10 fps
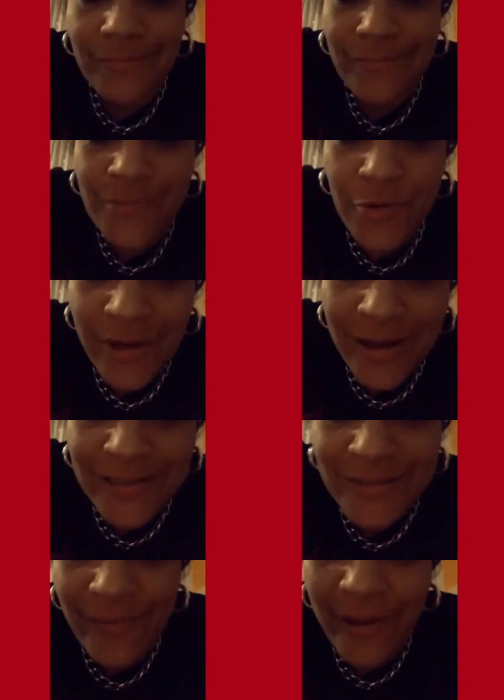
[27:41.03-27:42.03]
sorry
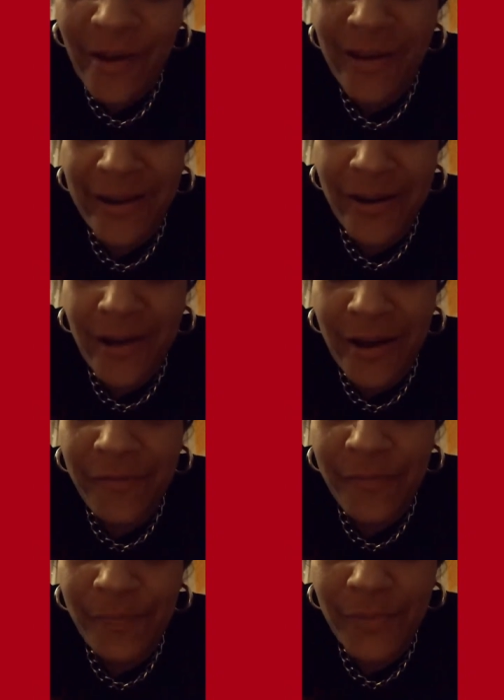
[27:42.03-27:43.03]
guys, I got cut
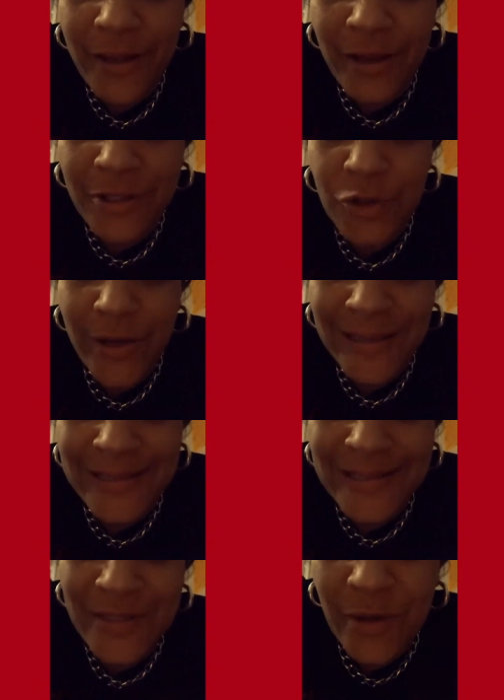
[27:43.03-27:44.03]
off and got
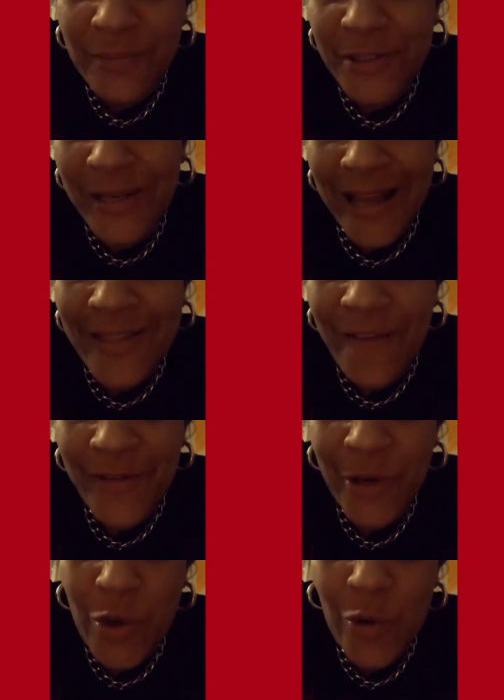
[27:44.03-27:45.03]
distracted, so I'm just going to end that
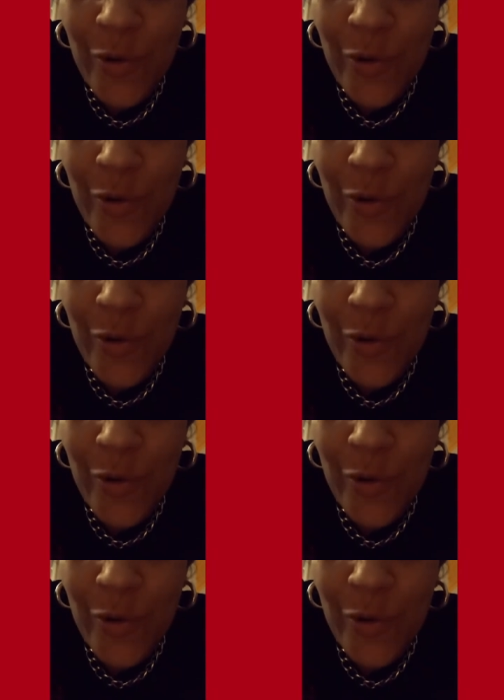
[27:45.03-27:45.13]
video